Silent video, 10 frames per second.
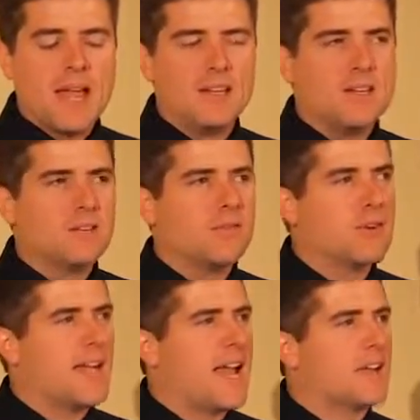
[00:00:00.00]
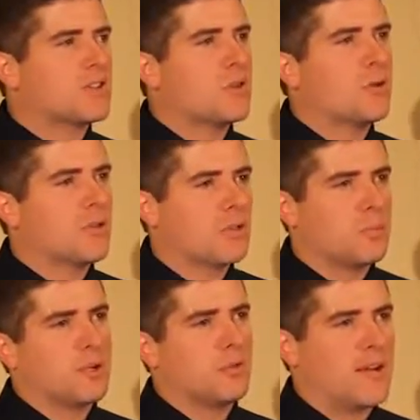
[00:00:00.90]
and you get a very
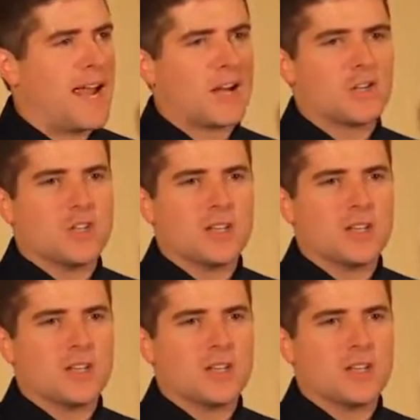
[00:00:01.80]
exothermic reaction.